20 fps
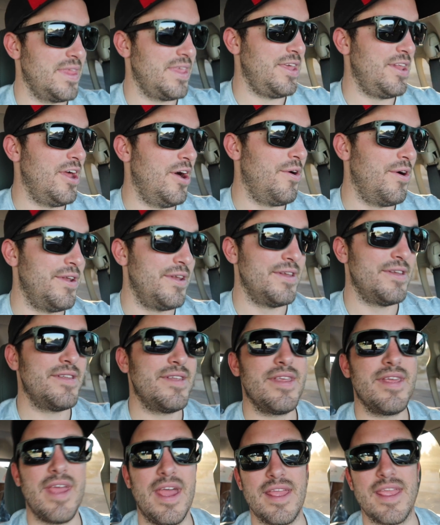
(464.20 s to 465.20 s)
you know,
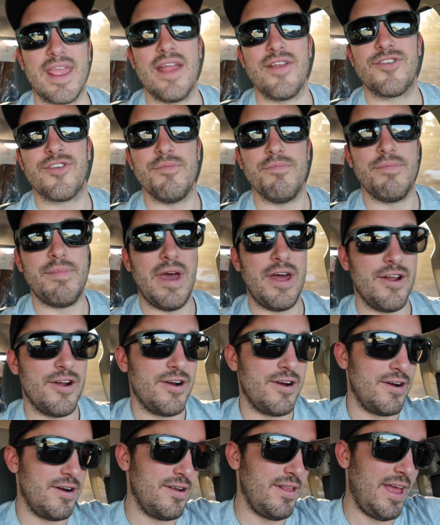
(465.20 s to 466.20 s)
and get some
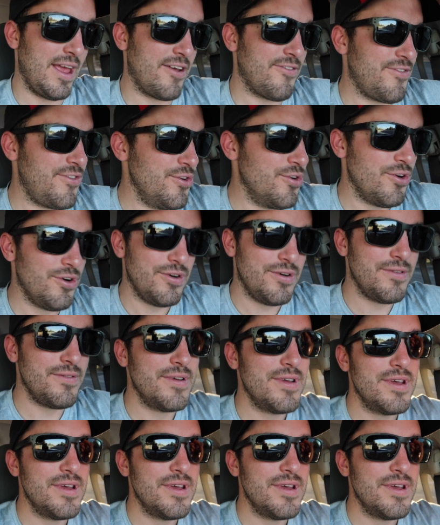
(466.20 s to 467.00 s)
better like fuel